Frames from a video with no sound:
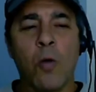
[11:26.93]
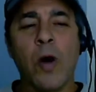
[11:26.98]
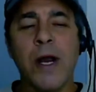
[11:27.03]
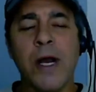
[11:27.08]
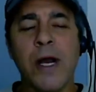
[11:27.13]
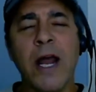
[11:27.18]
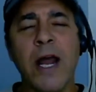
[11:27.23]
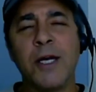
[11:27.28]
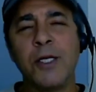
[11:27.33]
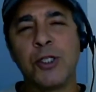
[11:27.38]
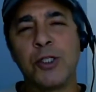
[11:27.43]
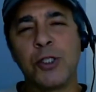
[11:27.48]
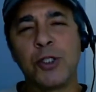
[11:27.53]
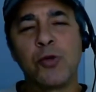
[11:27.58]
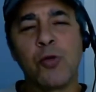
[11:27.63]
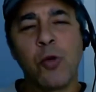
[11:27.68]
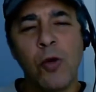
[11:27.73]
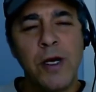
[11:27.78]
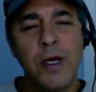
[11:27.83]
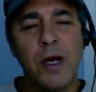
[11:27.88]
Right, and
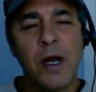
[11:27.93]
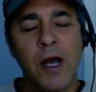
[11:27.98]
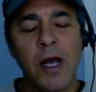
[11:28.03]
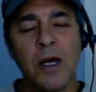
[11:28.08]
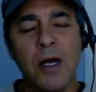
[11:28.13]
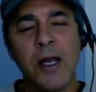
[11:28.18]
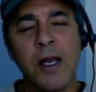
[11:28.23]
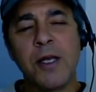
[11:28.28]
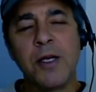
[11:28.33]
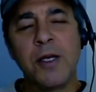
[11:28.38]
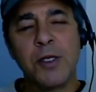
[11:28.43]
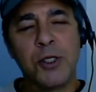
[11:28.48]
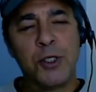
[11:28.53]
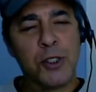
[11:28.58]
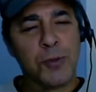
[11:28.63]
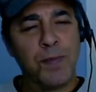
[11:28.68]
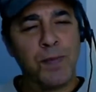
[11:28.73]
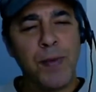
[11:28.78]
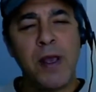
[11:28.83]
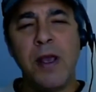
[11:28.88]
Detroit I liken to
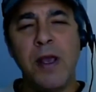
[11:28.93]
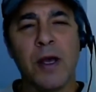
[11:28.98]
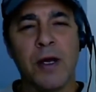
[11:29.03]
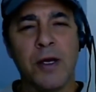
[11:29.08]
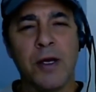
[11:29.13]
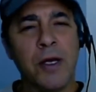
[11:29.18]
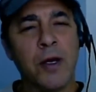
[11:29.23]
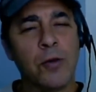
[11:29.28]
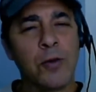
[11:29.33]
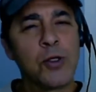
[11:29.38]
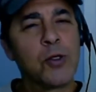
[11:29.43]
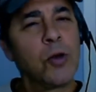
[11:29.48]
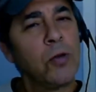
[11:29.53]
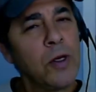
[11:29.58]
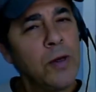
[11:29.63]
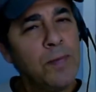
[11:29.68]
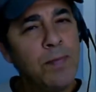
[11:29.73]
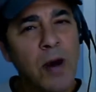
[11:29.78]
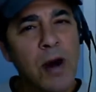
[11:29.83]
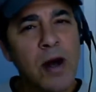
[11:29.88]
Japan. It's
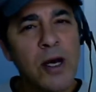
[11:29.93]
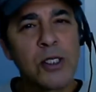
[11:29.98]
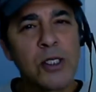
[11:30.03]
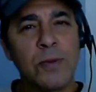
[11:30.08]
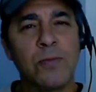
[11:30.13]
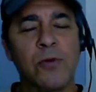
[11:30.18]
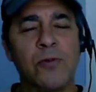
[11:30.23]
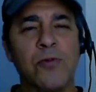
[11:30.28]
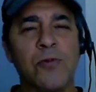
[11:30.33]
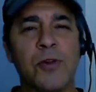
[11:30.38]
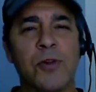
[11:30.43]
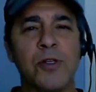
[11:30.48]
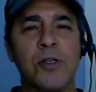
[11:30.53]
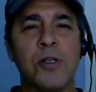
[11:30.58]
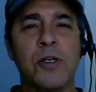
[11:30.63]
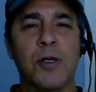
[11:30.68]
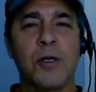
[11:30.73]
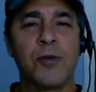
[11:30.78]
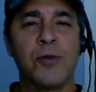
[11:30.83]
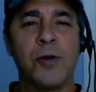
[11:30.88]
only possible for
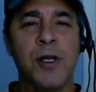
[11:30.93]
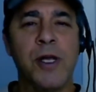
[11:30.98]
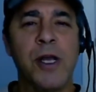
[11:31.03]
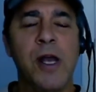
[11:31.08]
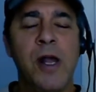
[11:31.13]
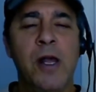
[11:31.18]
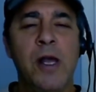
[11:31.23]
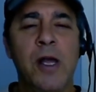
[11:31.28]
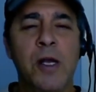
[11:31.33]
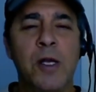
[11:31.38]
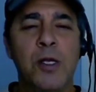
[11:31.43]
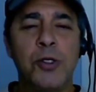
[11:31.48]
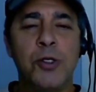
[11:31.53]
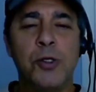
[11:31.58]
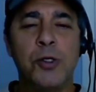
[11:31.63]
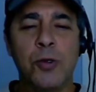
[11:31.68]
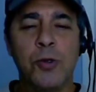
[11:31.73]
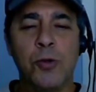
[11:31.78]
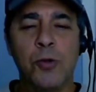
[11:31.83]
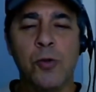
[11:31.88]
this country
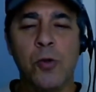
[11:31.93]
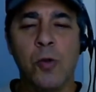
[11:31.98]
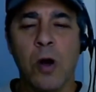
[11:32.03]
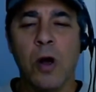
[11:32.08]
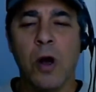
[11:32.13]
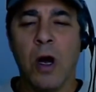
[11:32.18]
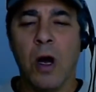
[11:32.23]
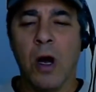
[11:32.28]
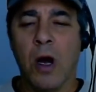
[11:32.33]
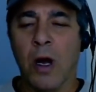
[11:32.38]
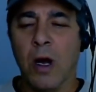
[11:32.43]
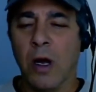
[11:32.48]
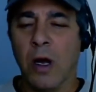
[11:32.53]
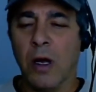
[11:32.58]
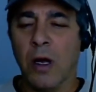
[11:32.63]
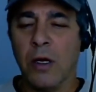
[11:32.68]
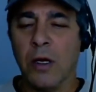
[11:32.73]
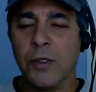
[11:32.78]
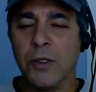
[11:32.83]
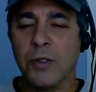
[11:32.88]
to
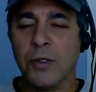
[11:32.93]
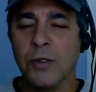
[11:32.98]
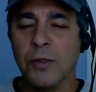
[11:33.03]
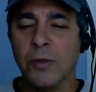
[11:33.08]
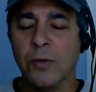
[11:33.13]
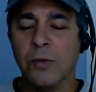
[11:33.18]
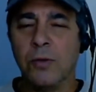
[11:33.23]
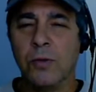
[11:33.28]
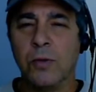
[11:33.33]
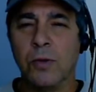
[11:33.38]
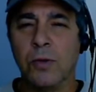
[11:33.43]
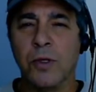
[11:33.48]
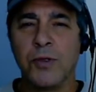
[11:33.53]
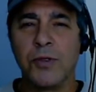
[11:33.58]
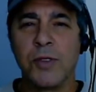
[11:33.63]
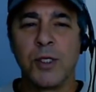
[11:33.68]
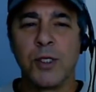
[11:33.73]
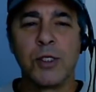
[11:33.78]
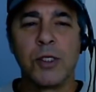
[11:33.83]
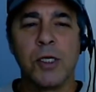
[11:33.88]

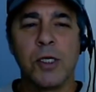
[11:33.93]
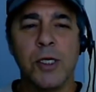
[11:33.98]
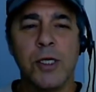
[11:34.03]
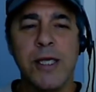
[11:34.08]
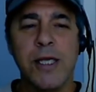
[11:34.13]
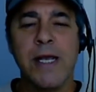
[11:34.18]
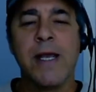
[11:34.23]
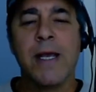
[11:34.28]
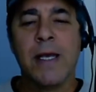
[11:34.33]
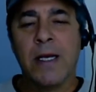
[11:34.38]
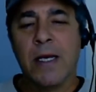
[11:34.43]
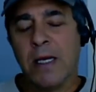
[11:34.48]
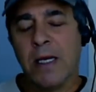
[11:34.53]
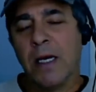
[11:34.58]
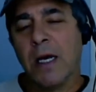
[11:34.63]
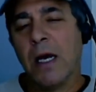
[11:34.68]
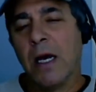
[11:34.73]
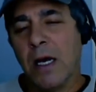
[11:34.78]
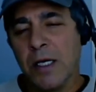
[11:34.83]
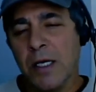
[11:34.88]
essentially
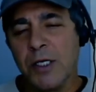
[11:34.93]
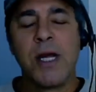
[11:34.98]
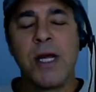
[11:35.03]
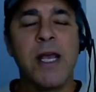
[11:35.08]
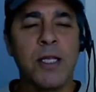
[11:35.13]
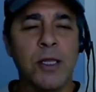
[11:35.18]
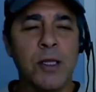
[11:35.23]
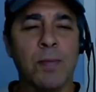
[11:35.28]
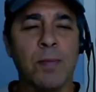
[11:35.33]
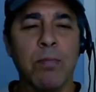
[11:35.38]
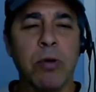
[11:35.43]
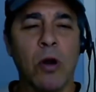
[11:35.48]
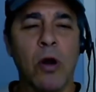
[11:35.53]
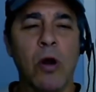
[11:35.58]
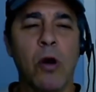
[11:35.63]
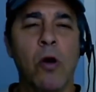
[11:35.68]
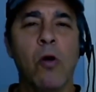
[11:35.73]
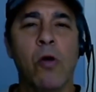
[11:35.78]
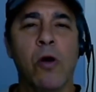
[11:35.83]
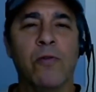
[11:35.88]
take the
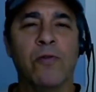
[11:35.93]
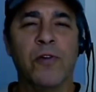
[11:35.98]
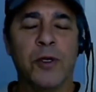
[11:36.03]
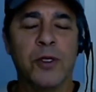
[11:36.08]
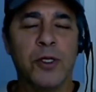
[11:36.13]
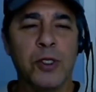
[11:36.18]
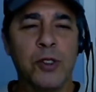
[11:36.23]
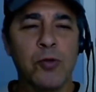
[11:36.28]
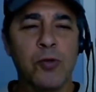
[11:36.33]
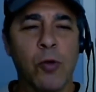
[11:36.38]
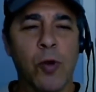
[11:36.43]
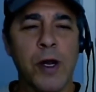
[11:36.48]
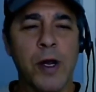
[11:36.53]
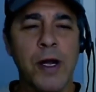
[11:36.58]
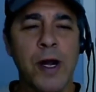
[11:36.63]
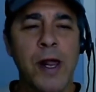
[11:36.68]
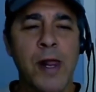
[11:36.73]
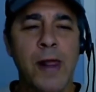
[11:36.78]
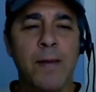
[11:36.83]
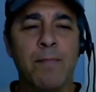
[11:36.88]
blow of a
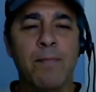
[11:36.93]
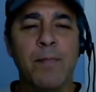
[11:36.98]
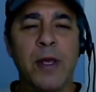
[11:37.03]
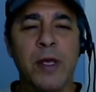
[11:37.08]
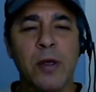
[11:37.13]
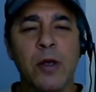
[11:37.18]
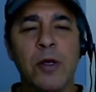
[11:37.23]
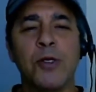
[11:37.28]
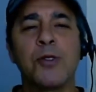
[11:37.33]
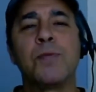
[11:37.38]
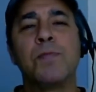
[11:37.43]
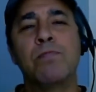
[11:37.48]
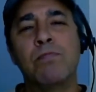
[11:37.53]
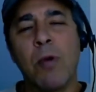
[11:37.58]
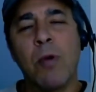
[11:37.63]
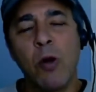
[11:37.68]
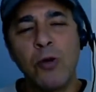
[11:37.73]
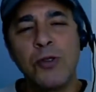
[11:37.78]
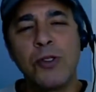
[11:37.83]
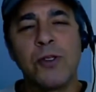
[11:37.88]
Detroit because
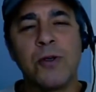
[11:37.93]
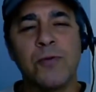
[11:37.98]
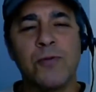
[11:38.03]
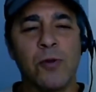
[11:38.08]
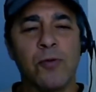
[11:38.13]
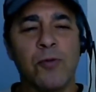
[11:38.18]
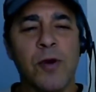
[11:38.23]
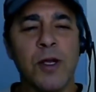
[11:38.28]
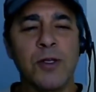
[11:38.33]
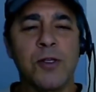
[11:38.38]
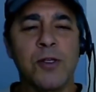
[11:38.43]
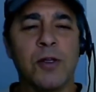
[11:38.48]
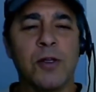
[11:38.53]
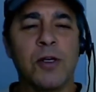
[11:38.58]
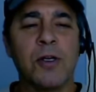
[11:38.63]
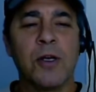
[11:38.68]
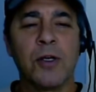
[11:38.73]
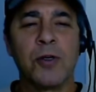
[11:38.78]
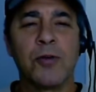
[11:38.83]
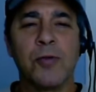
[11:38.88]
most of the rest of
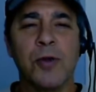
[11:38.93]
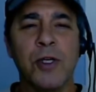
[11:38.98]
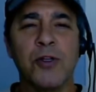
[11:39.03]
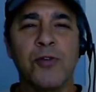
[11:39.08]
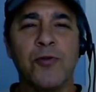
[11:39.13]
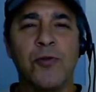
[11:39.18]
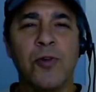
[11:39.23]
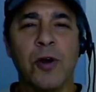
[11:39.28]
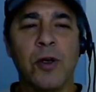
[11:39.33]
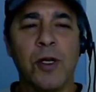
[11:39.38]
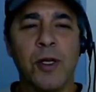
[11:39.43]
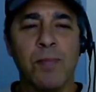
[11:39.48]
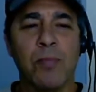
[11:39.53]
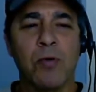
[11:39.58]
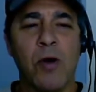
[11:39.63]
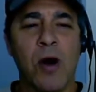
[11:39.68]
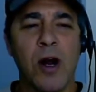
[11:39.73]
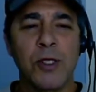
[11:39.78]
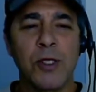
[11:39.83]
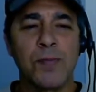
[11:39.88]
the country is fairly
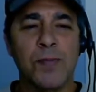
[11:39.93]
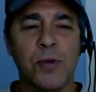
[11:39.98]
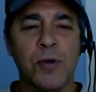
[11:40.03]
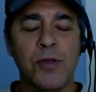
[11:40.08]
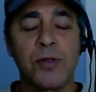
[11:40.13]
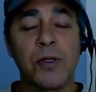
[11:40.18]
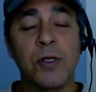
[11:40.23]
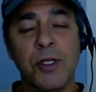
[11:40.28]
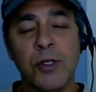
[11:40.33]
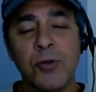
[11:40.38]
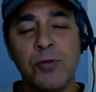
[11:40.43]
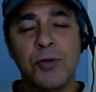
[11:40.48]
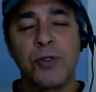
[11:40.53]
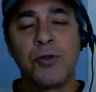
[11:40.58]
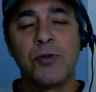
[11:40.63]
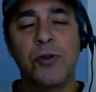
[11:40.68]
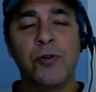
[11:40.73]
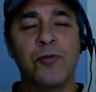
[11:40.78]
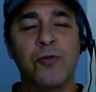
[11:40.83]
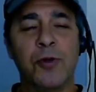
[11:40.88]
prosperous. And this was
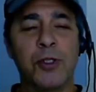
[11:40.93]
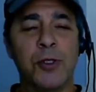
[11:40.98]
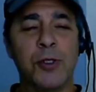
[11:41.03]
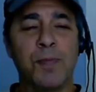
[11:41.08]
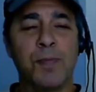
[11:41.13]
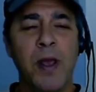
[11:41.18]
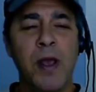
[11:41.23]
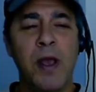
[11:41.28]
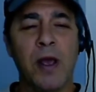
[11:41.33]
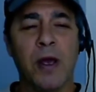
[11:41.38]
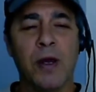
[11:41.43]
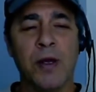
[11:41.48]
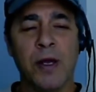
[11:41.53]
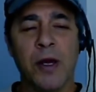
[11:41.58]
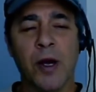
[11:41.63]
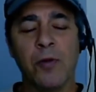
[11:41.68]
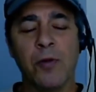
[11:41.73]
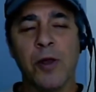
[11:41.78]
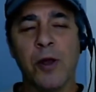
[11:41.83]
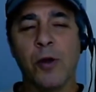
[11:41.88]
true for Japan.
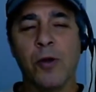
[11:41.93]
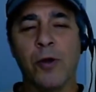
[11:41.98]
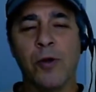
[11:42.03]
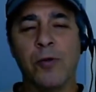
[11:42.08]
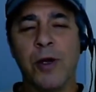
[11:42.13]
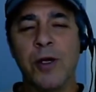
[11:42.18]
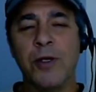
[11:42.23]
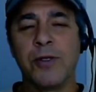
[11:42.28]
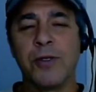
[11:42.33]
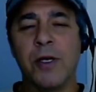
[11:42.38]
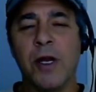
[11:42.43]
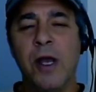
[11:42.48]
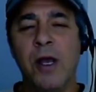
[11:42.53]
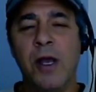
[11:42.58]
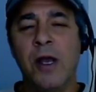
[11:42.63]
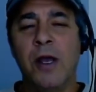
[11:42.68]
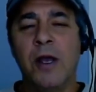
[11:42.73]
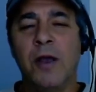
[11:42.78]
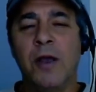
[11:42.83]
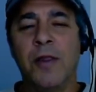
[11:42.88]
The only reason
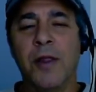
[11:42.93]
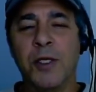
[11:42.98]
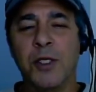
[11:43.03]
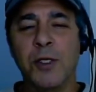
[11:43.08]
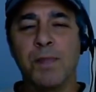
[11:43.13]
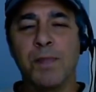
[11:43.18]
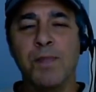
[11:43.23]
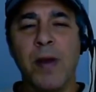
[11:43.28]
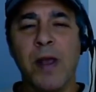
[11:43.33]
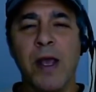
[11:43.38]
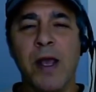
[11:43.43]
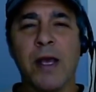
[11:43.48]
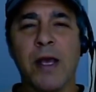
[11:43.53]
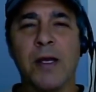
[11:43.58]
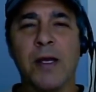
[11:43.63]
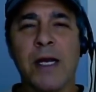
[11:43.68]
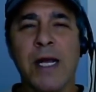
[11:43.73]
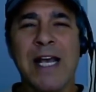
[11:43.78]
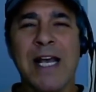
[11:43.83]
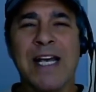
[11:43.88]
that
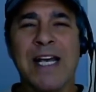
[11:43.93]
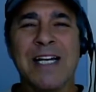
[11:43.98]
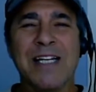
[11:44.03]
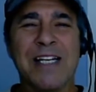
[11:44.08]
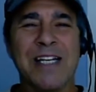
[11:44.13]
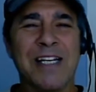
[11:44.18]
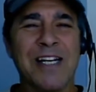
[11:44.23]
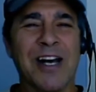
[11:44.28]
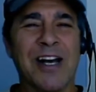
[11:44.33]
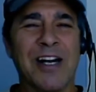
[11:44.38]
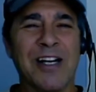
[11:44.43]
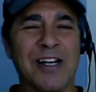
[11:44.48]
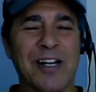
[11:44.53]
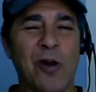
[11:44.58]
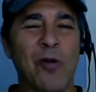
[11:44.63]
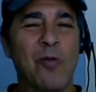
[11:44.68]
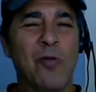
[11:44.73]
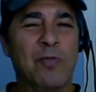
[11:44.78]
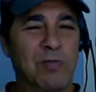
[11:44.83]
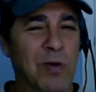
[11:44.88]
Japan did not
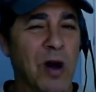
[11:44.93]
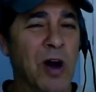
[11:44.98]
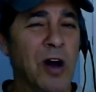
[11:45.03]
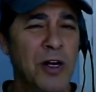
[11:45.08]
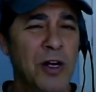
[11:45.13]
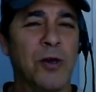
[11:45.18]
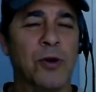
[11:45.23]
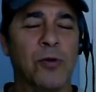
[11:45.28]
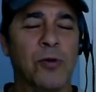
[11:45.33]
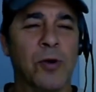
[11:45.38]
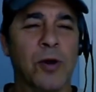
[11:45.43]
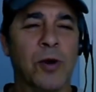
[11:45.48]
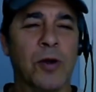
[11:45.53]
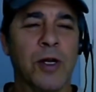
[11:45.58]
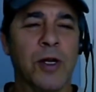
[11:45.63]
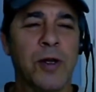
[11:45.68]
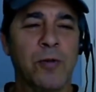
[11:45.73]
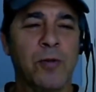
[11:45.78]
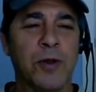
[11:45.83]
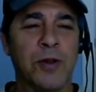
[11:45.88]
go under
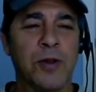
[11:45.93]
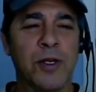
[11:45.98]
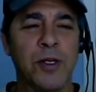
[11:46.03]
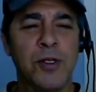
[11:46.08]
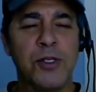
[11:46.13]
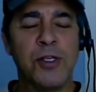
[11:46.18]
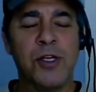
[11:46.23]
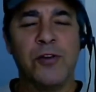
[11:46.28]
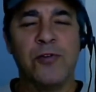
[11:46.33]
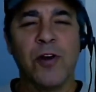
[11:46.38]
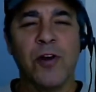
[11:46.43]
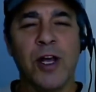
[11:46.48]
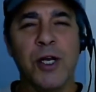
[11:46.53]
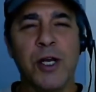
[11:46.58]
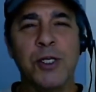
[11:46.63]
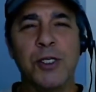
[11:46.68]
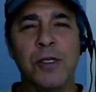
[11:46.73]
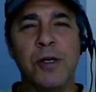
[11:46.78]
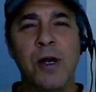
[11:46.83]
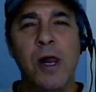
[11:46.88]
really with its
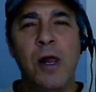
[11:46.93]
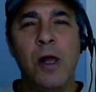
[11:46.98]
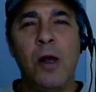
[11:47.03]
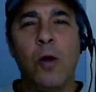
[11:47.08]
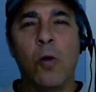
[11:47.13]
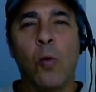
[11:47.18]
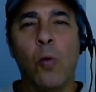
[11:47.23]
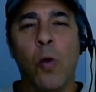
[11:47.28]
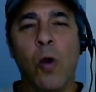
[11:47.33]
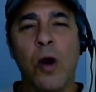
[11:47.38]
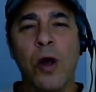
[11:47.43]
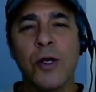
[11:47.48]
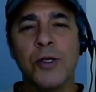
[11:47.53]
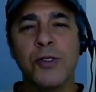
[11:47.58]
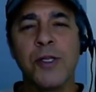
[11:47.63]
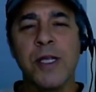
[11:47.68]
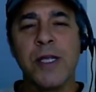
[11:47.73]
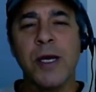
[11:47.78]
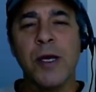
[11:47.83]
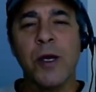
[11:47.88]
deflation
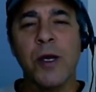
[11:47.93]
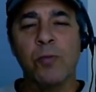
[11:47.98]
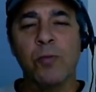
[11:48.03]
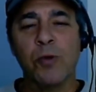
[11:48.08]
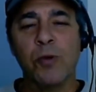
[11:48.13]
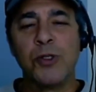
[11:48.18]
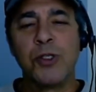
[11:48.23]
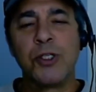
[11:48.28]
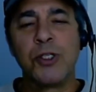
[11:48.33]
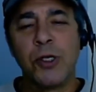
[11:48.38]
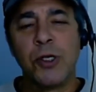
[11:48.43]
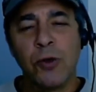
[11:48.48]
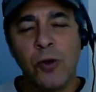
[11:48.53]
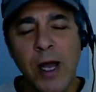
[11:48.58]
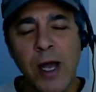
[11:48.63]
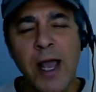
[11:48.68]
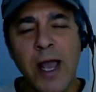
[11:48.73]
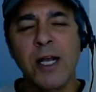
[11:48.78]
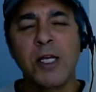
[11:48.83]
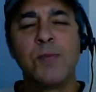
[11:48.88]
was that it was
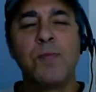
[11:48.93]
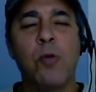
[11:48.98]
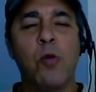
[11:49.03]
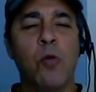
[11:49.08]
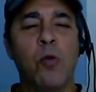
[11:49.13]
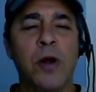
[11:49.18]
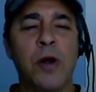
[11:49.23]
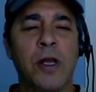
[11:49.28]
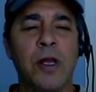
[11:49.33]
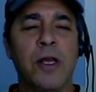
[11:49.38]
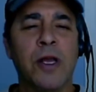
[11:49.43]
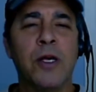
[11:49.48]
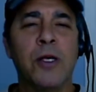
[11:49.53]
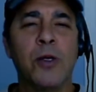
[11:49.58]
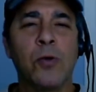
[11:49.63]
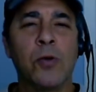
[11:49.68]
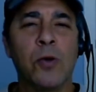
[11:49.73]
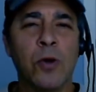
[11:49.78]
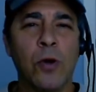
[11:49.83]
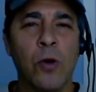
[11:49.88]
still exporting
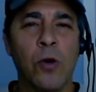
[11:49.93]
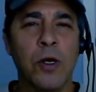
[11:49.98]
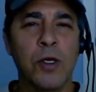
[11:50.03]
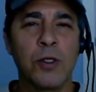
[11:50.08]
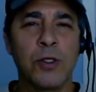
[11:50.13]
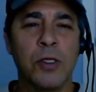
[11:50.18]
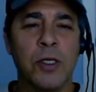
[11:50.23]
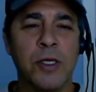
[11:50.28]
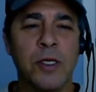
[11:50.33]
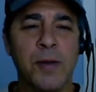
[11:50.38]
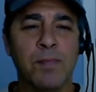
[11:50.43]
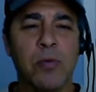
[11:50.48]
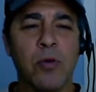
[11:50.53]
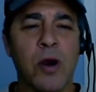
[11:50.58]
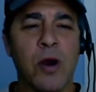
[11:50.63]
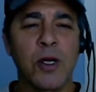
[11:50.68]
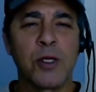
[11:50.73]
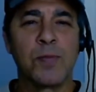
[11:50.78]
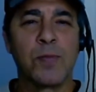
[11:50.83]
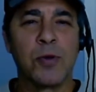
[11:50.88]
into a largely
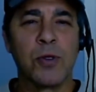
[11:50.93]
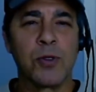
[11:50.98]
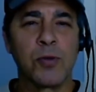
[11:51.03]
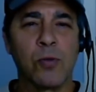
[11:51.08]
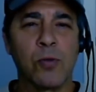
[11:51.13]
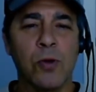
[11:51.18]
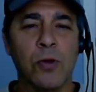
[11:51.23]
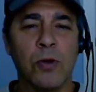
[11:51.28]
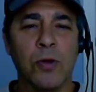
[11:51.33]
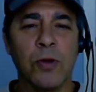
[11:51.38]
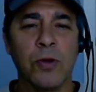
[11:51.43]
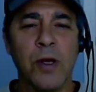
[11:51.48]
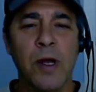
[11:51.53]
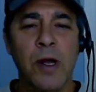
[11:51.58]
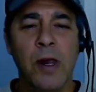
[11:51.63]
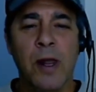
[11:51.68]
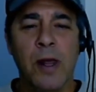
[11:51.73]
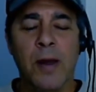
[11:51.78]
prosperous world.